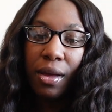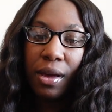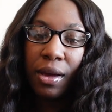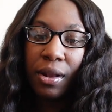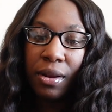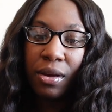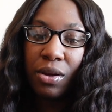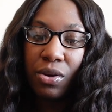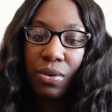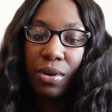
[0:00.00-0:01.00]
and,
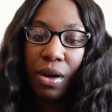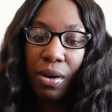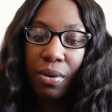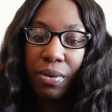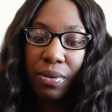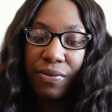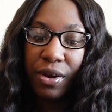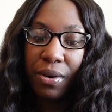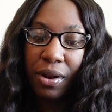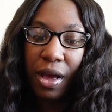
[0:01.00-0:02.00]
you know,
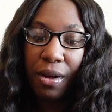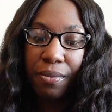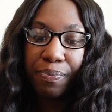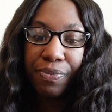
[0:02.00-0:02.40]
figure it out.